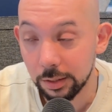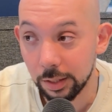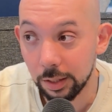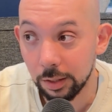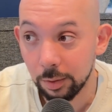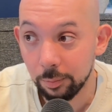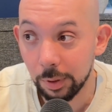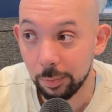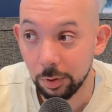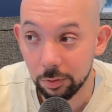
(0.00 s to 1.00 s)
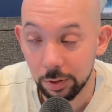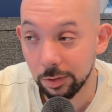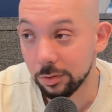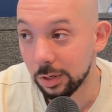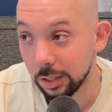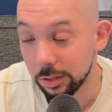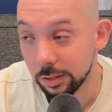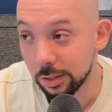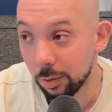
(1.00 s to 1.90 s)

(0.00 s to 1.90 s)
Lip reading: They're maybe creative strategists.